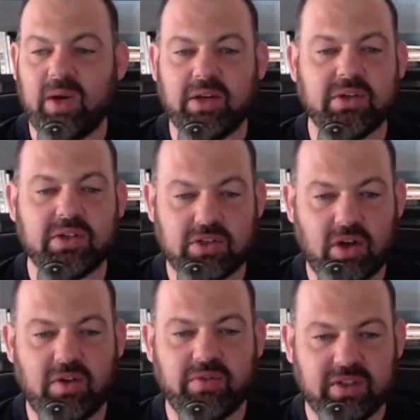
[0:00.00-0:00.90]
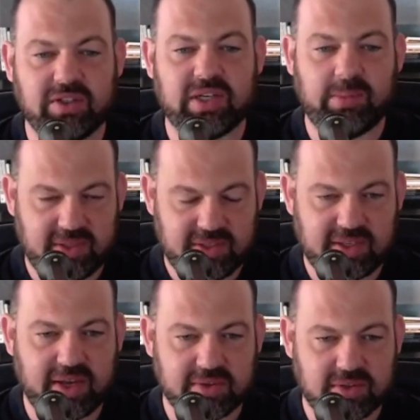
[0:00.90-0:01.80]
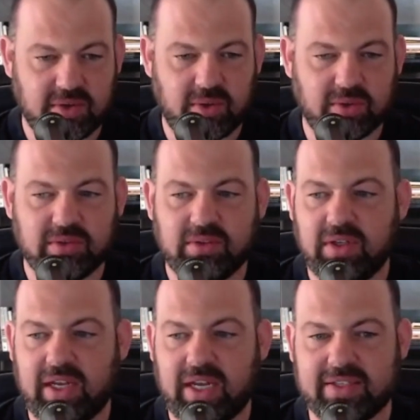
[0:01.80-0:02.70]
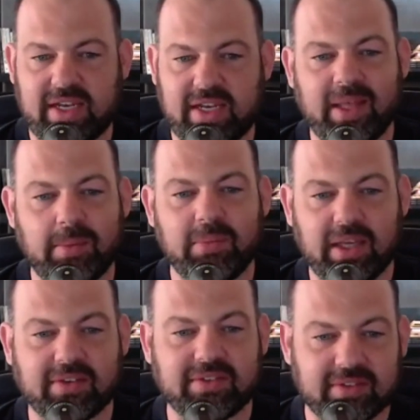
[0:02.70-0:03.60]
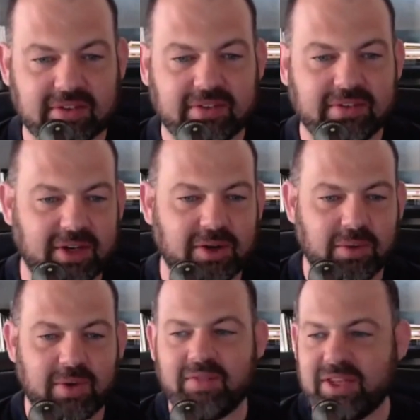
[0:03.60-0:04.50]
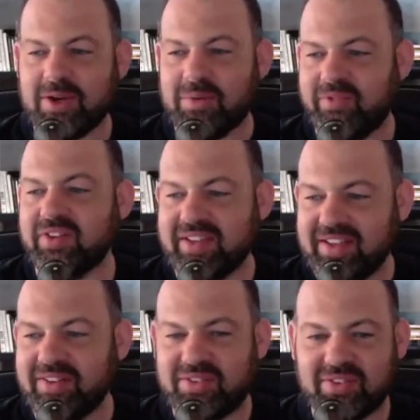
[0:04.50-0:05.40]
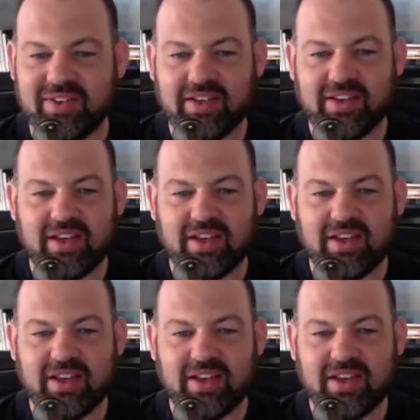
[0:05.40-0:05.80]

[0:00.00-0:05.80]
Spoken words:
That's someone who can confidently jump on a sales call. How about them Nicks, or whatever the equivalent.